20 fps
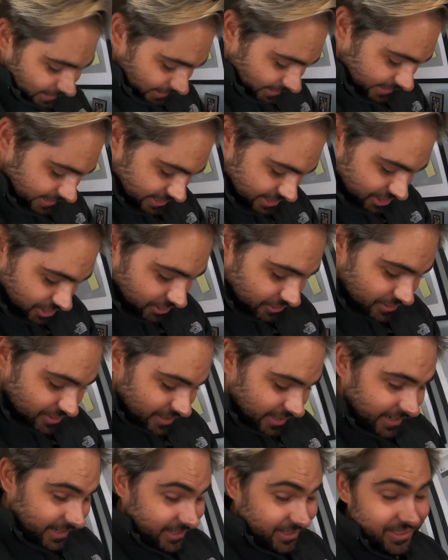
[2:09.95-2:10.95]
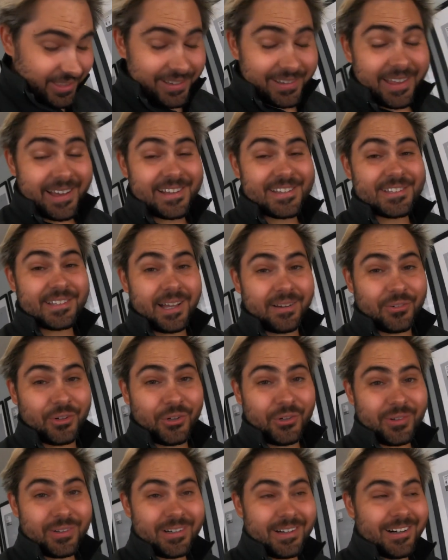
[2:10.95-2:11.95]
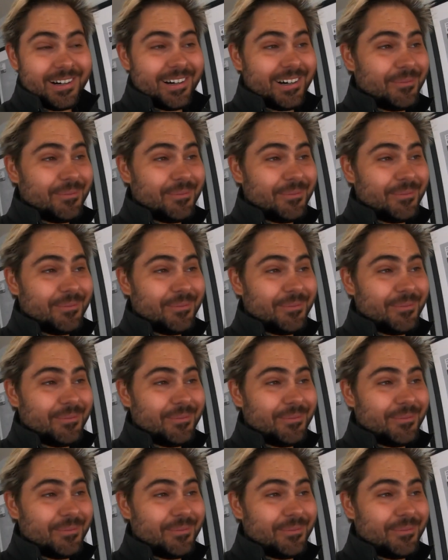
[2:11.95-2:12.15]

These shoes take it to the next level.